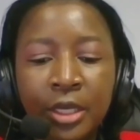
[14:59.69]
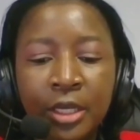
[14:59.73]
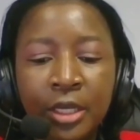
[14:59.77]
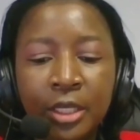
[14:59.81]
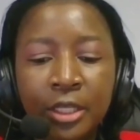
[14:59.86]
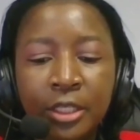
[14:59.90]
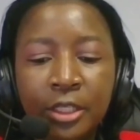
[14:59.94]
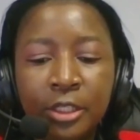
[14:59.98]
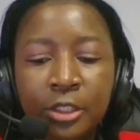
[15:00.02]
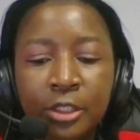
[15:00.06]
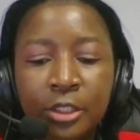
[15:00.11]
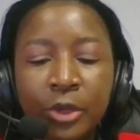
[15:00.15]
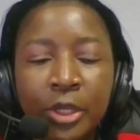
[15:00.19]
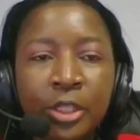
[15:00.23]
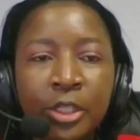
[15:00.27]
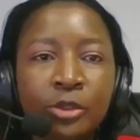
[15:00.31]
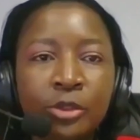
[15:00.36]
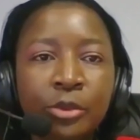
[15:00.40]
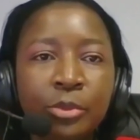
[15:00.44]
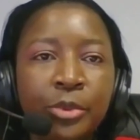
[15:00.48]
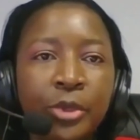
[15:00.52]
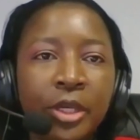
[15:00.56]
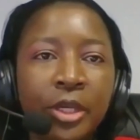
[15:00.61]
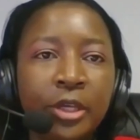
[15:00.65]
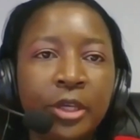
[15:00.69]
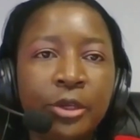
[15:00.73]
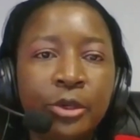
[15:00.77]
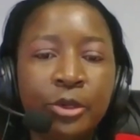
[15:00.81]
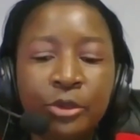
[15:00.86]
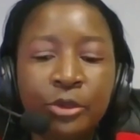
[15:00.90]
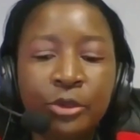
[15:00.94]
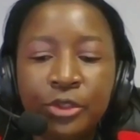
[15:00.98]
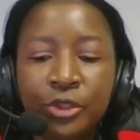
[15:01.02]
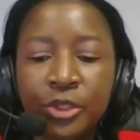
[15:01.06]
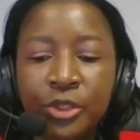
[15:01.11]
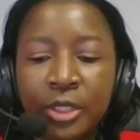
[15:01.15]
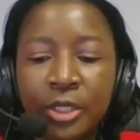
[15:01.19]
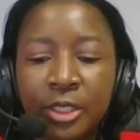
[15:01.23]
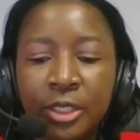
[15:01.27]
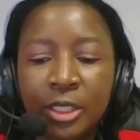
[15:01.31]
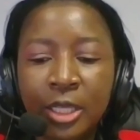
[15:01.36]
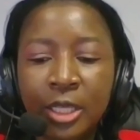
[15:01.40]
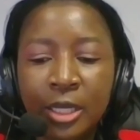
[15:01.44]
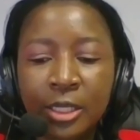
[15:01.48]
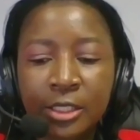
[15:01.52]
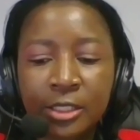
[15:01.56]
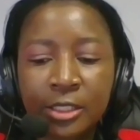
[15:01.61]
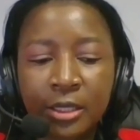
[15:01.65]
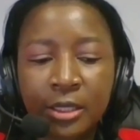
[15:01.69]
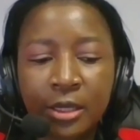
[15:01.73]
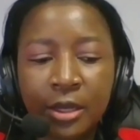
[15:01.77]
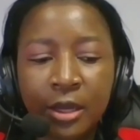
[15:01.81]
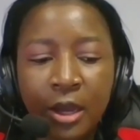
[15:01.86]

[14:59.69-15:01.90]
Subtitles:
It is going to be a huge task.